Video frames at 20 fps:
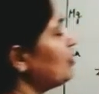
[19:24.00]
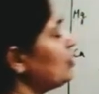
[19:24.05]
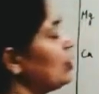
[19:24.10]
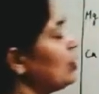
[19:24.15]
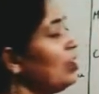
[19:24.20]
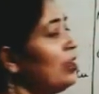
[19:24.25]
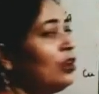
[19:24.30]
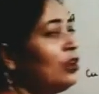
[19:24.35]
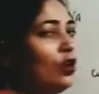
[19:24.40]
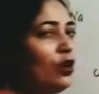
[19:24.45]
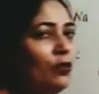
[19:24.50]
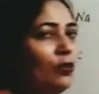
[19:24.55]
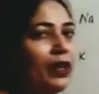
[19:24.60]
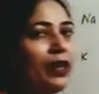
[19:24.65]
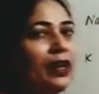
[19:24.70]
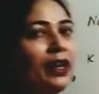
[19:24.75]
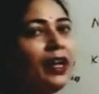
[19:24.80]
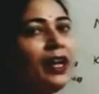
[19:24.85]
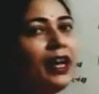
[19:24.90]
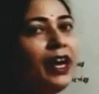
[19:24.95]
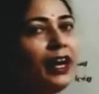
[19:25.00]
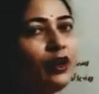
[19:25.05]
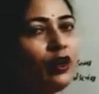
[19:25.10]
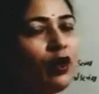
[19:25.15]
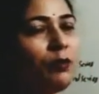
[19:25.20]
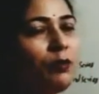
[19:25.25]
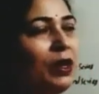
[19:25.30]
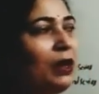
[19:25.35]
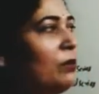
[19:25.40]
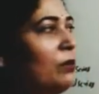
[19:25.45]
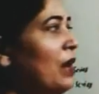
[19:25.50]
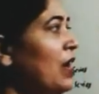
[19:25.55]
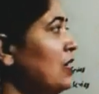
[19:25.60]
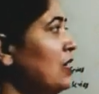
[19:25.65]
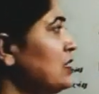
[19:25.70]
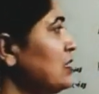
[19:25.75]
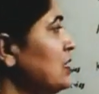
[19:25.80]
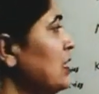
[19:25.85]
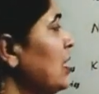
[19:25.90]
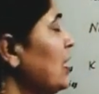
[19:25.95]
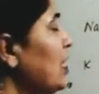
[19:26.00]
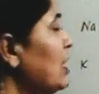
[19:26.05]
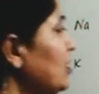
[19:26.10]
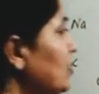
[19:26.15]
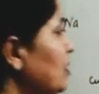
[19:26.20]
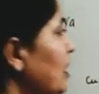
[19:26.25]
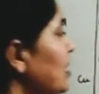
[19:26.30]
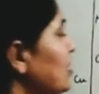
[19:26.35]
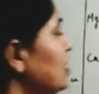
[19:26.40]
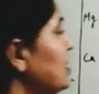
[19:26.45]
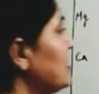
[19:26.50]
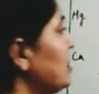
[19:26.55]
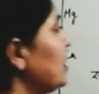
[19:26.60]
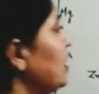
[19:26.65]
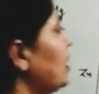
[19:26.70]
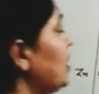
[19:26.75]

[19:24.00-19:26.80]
the lower atomic mass. This